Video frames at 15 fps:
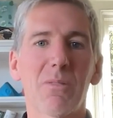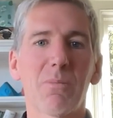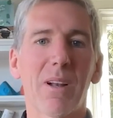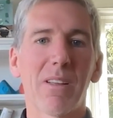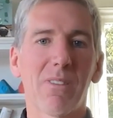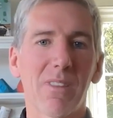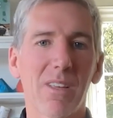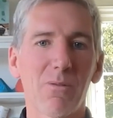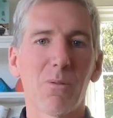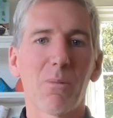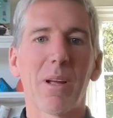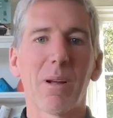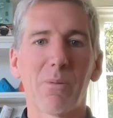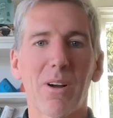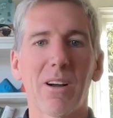but I think we'll
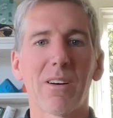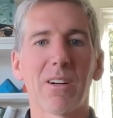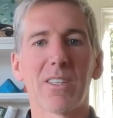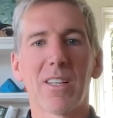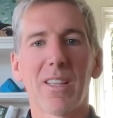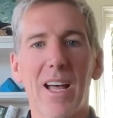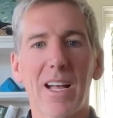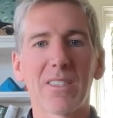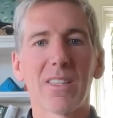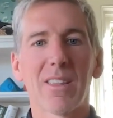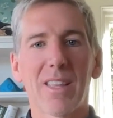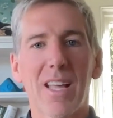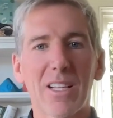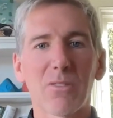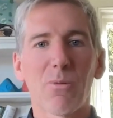make progress, and that's
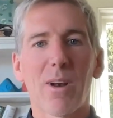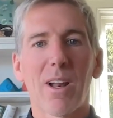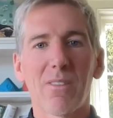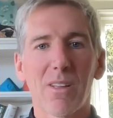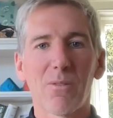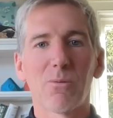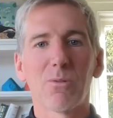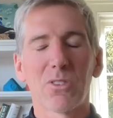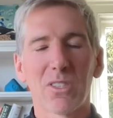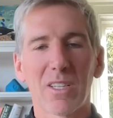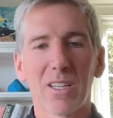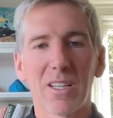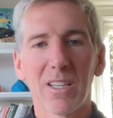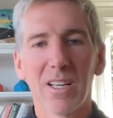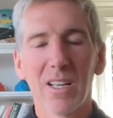that's what I think we'll
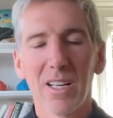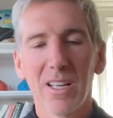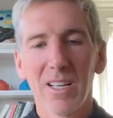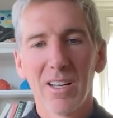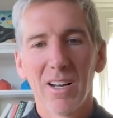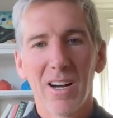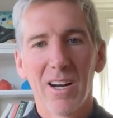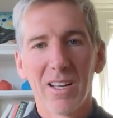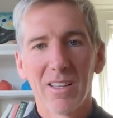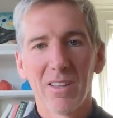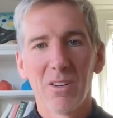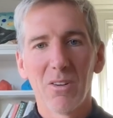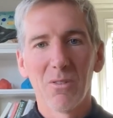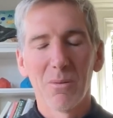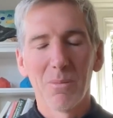see uh, in the
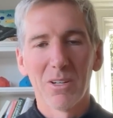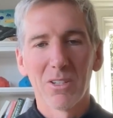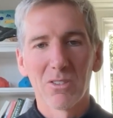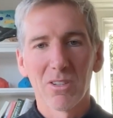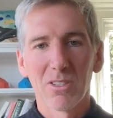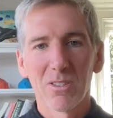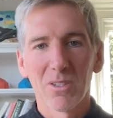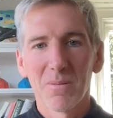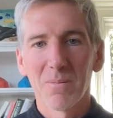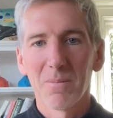new administration.